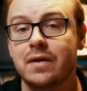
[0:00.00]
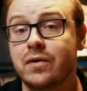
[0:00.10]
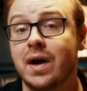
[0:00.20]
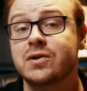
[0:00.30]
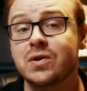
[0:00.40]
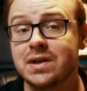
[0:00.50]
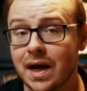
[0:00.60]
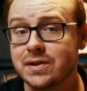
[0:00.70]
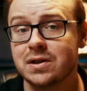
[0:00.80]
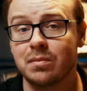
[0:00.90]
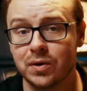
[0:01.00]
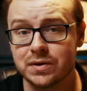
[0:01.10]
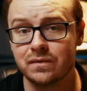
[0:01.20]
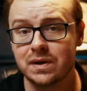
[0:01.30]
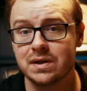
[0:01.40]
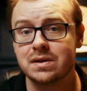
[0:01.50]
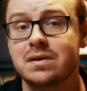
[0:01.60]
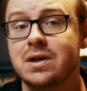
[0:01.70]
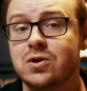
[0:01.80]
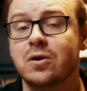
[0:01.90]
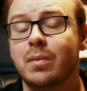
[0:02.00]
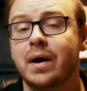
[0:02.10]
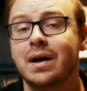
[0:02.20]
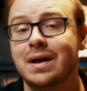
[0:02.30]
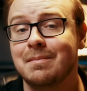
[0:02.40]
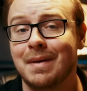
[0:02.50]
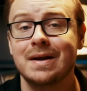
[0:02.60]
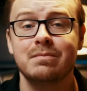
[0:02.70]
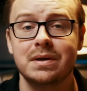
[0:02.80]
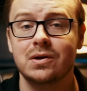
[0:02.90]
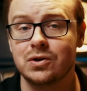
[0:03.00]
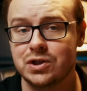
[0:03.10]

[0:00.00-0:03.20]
If you answered yes to most of these, digital marketing might be your